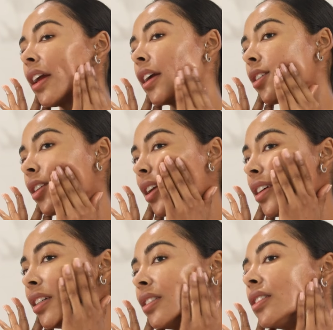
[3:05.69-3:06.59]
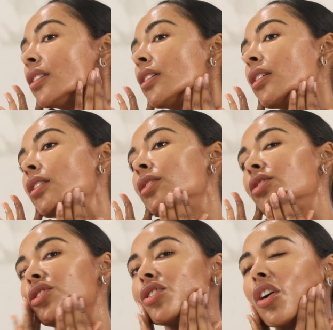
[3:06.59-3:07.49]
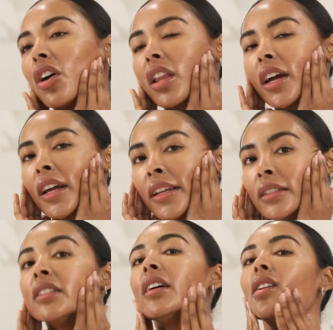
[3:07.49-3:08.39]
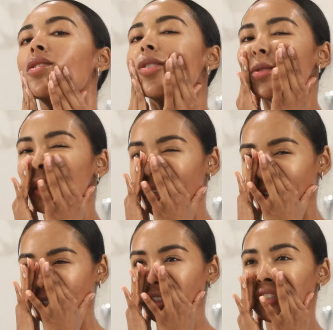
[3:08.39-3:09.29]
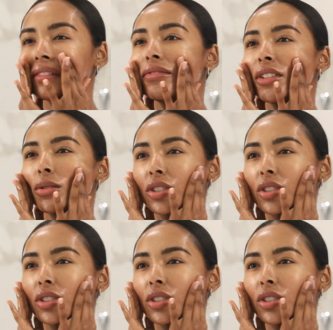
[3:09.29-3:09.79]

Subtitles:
areas, jawline, and those areas that feel